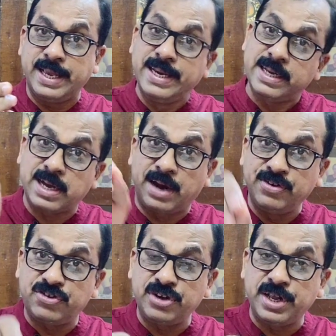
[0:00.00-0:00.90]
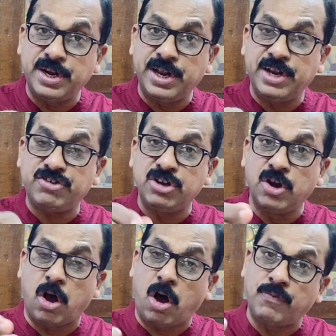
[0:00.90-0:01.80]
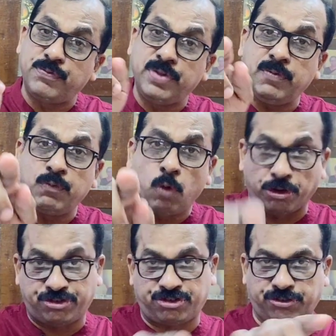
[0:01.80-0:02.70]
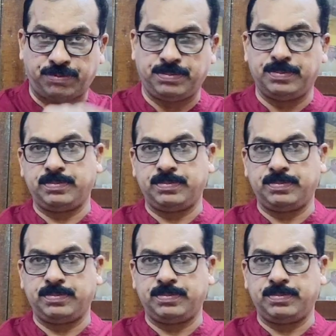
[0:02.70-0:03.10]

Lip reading: in consideration of the watch.